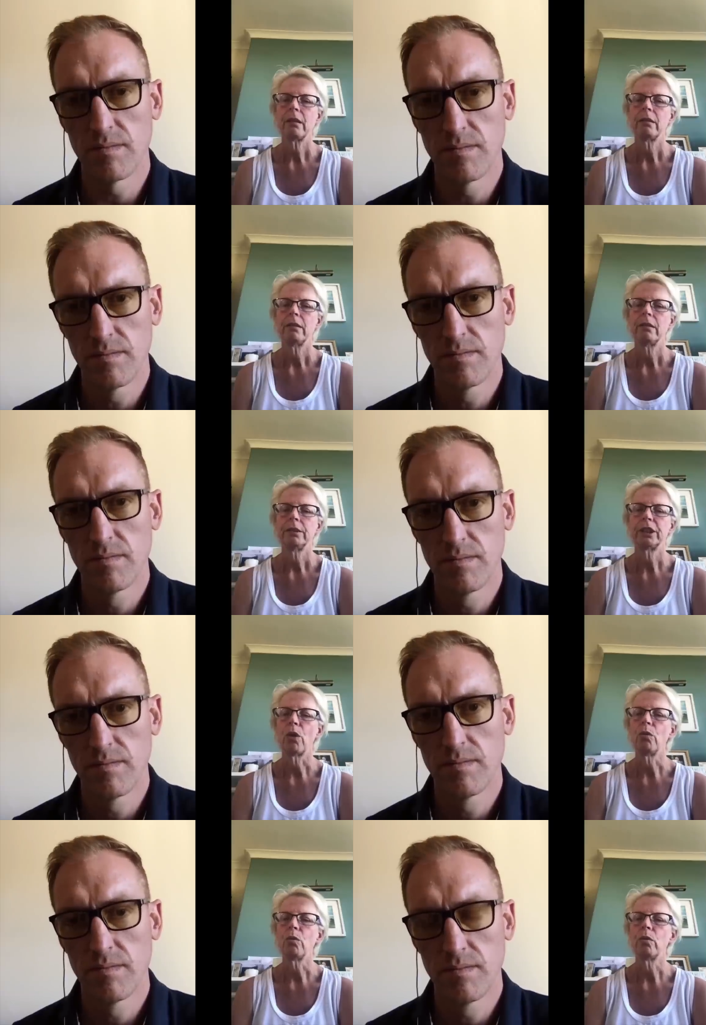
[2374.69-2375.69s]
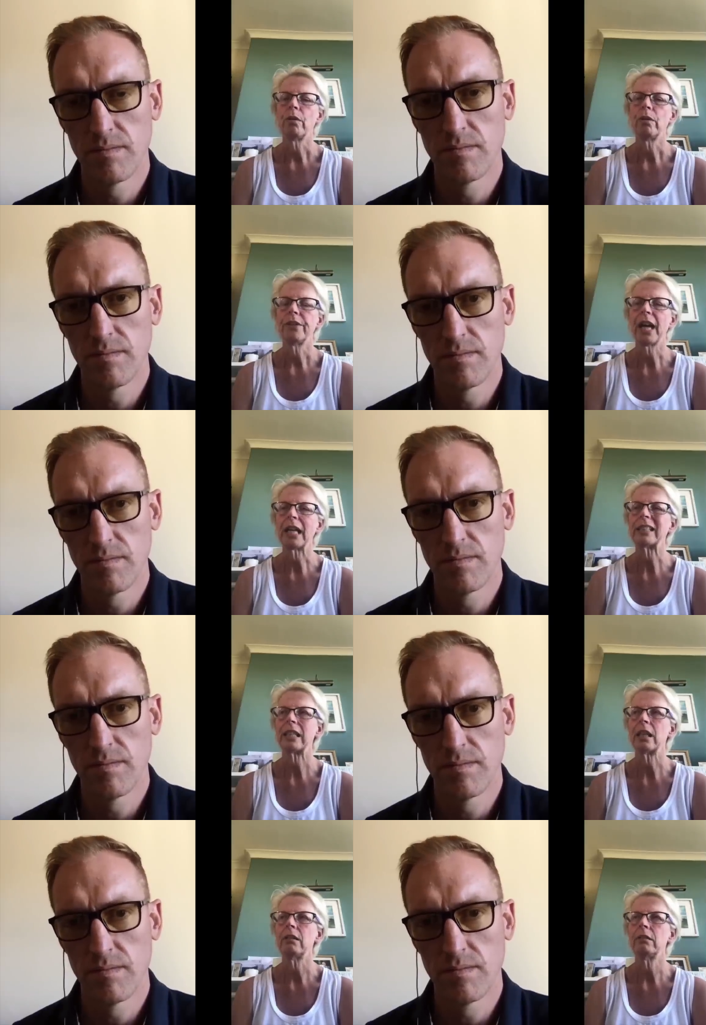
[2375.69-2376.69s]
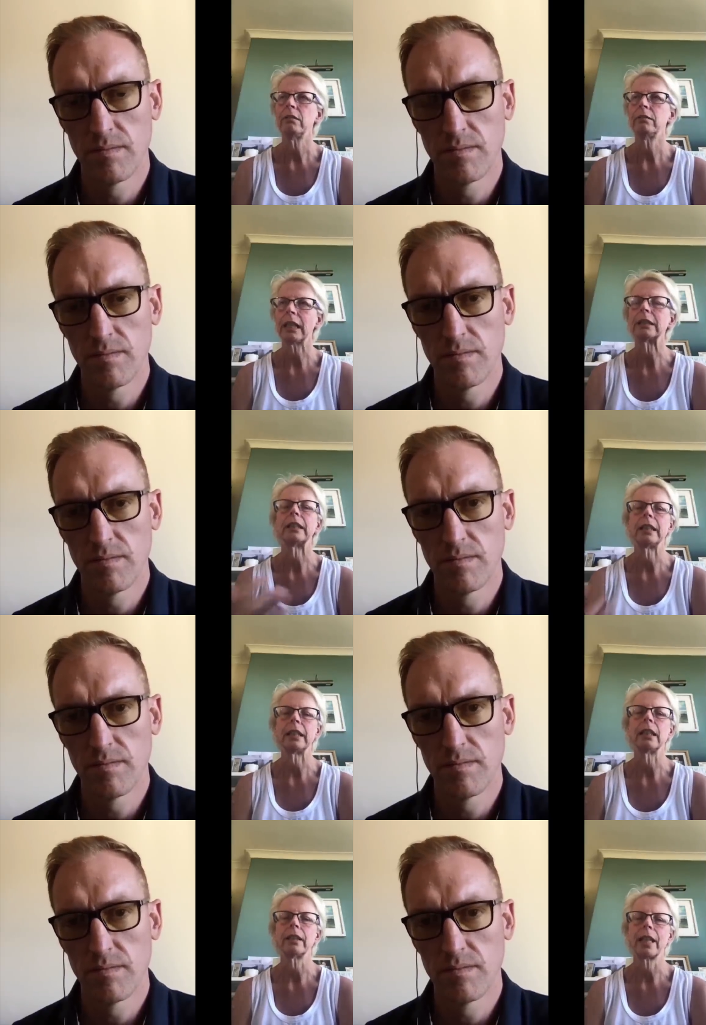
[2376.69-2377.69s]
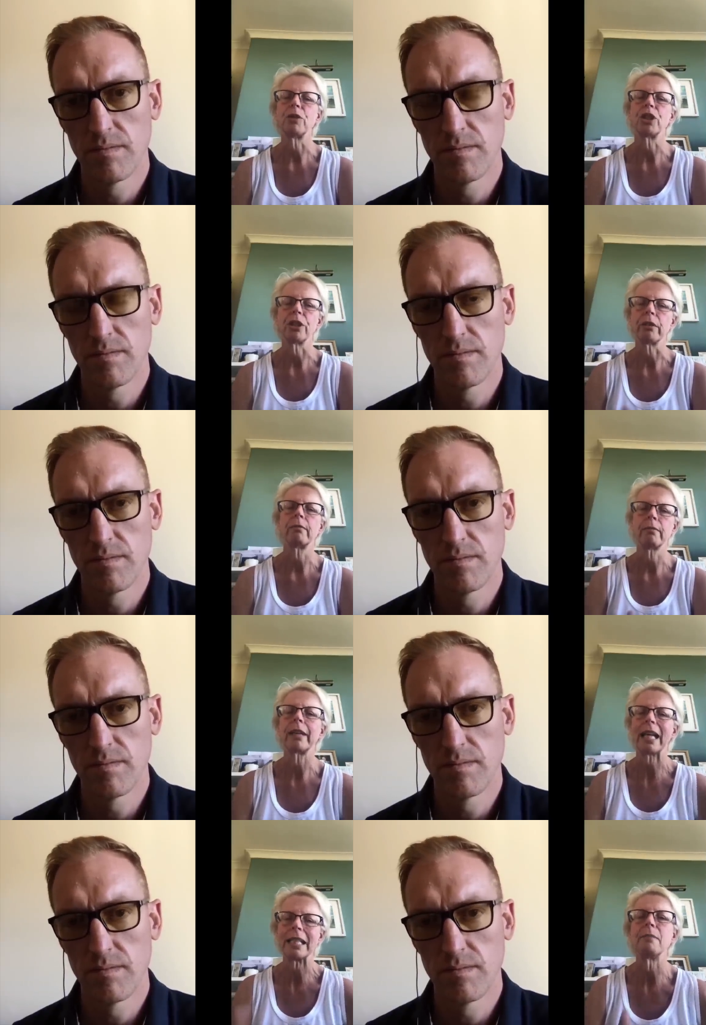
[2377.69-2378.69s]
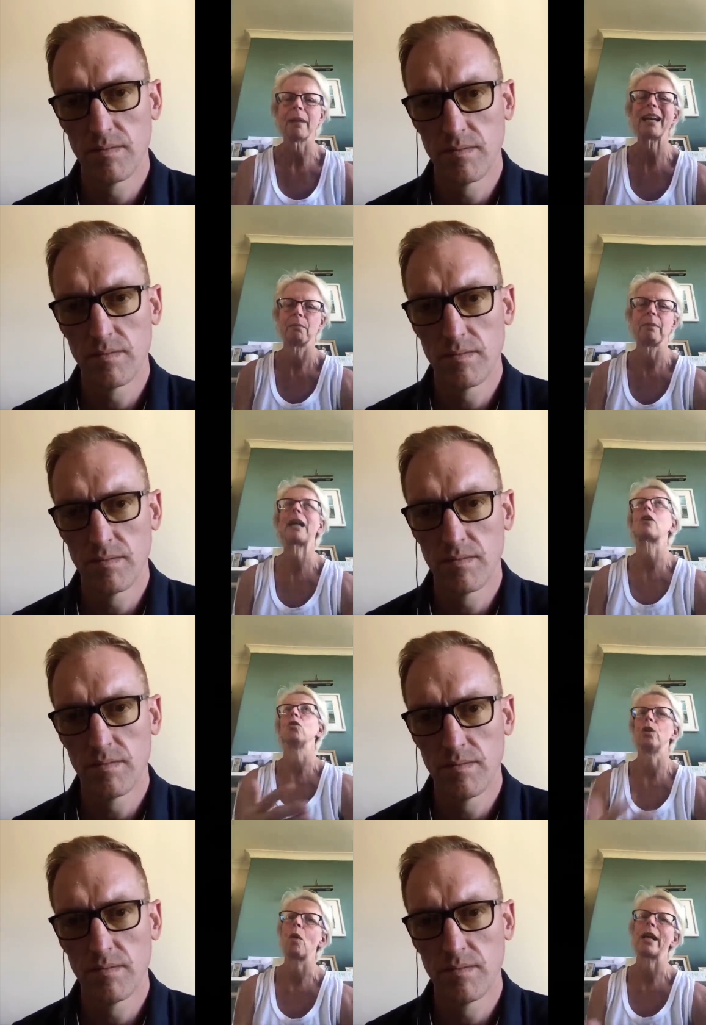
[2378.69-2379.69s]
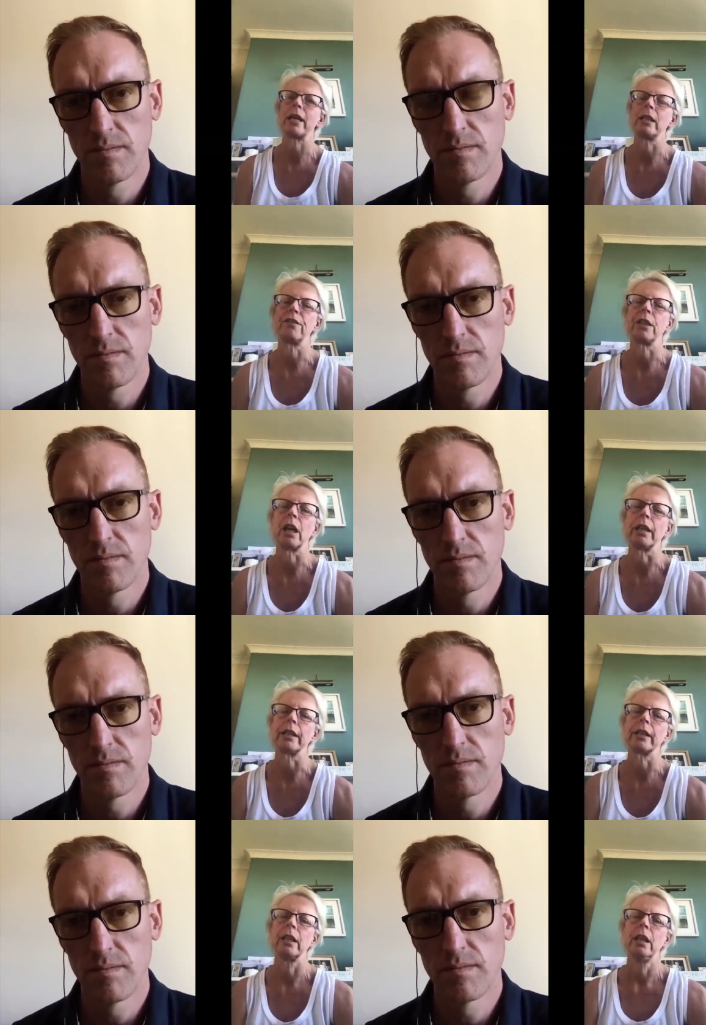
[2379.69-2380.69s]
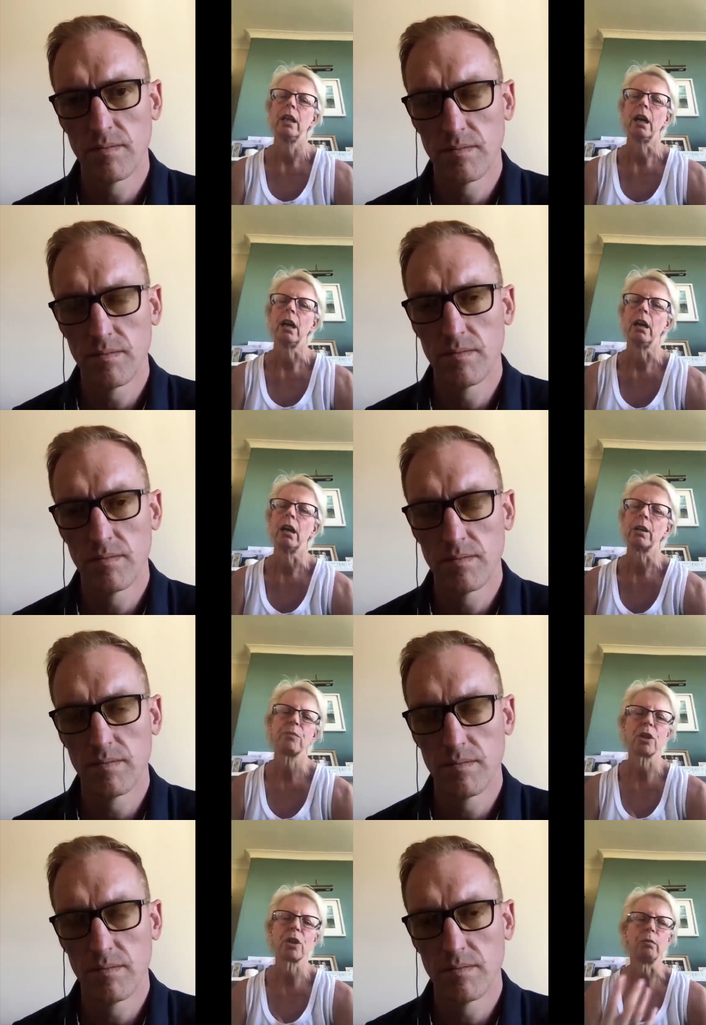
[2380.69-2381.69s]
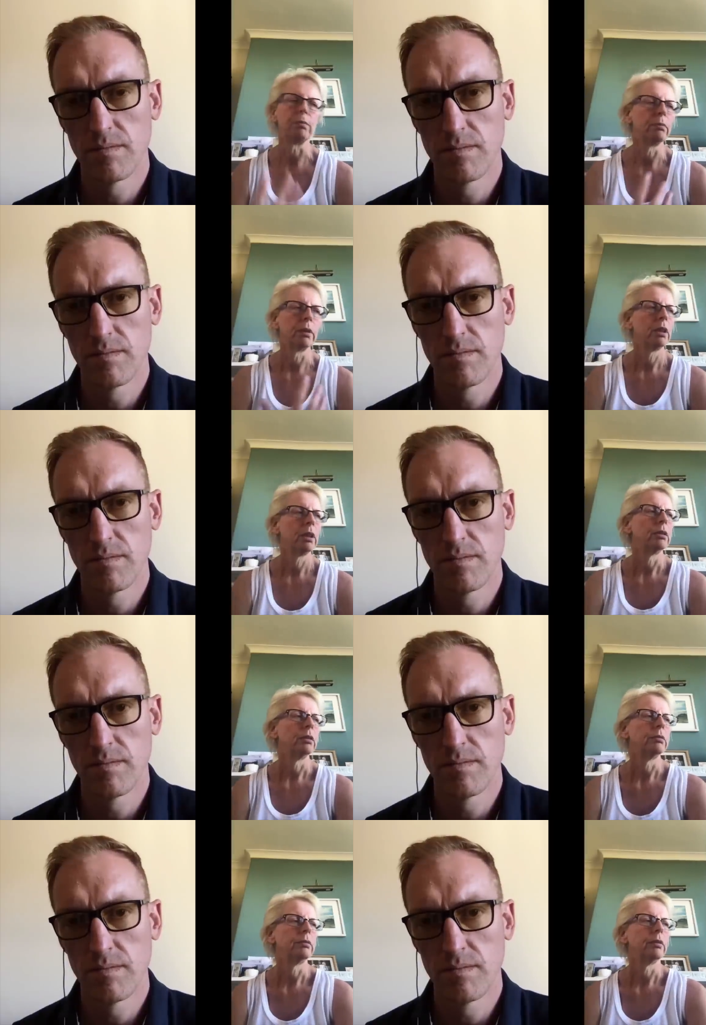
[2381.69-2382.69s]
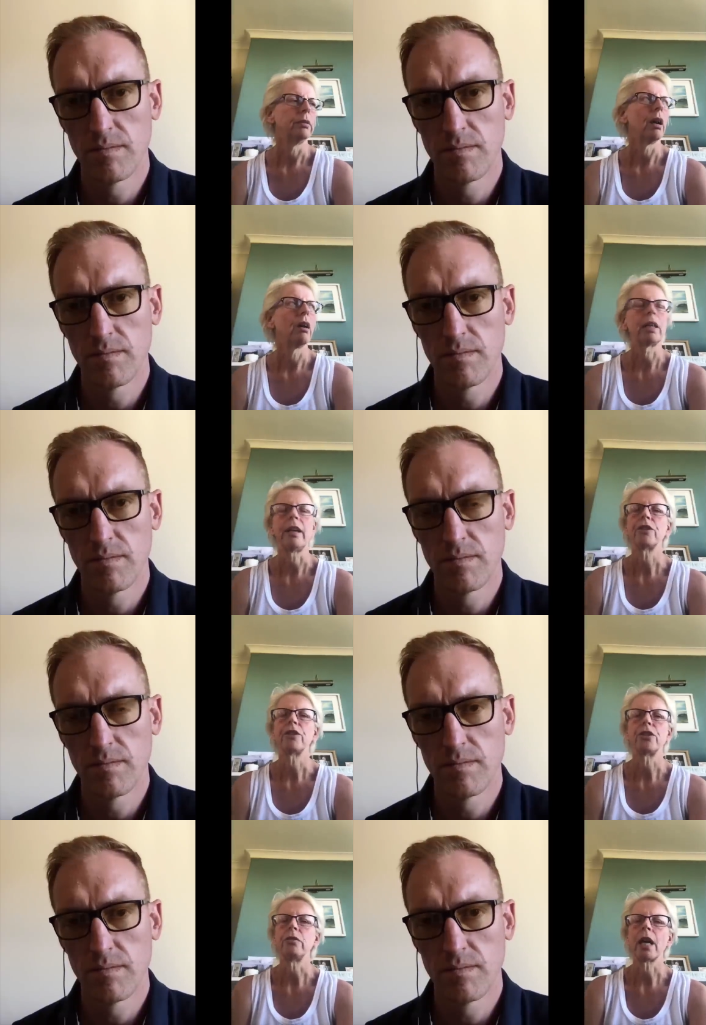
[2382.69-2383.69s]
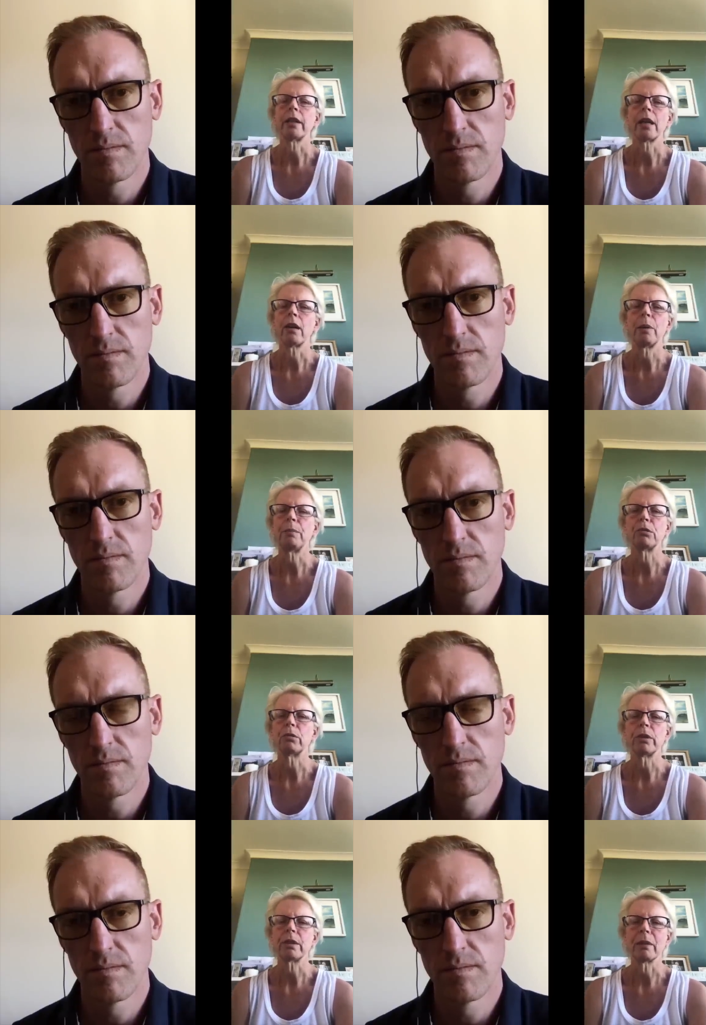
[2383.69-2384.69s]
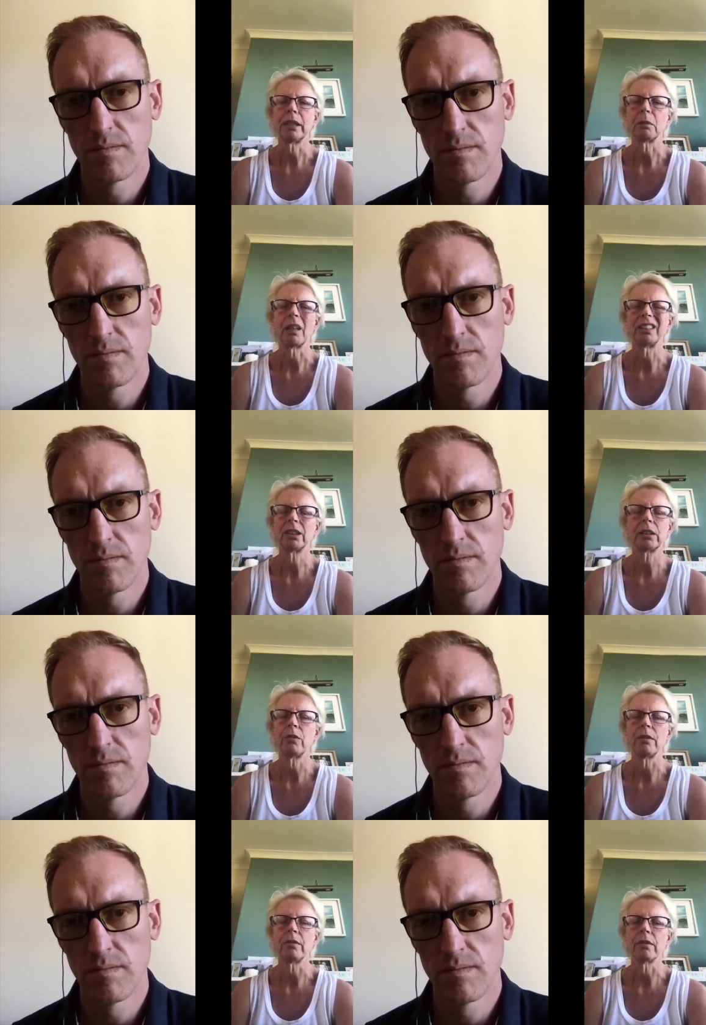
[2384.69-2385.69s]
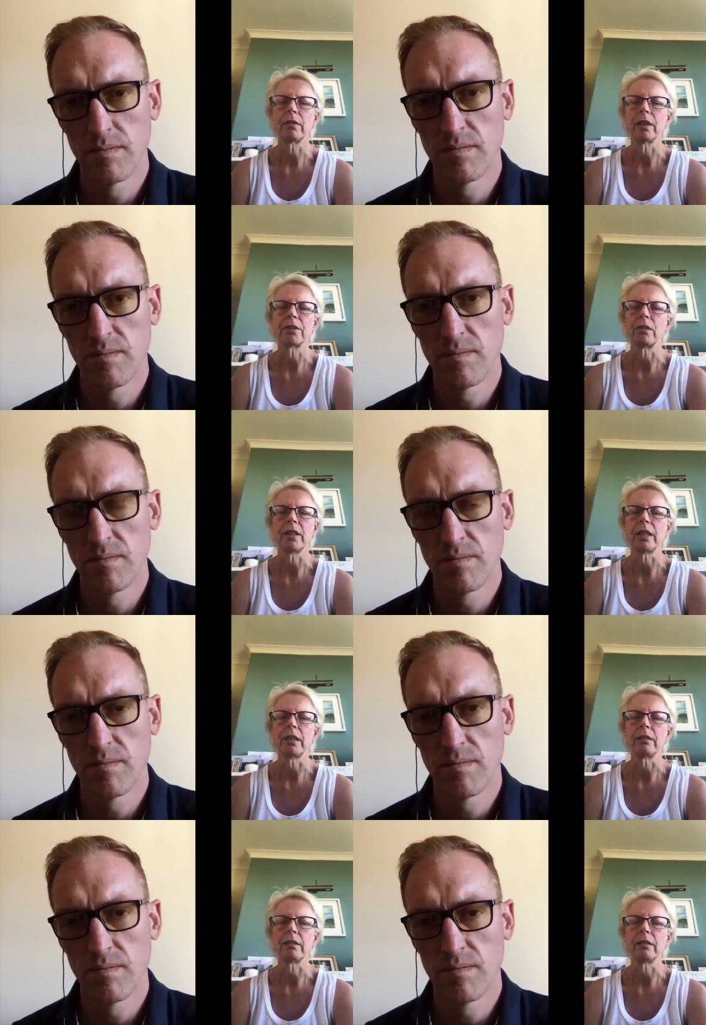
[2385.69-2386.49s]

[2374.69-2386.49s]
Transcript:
Speaker 1: Mm. So that's the that's the thing that keeps you getting back back on the wagon, if you like. Uh, and I'm so I hardly ever do that now. People are always amazed, but I just don't. I don't eat